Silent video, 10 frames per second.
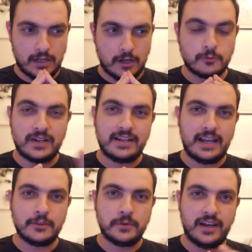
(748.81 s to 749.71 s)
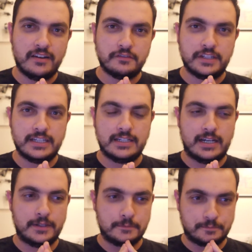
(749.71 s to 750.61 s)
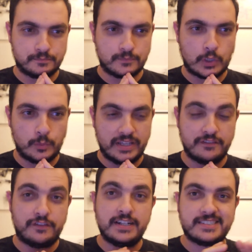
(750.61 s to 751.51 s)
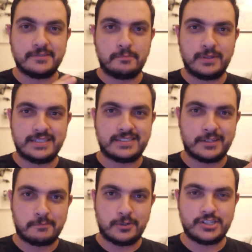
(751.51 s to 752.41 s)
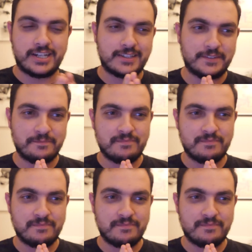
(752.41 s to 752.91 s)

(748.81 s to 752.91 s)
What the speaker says: On one hand, we have Eli, who made a very simplistic project.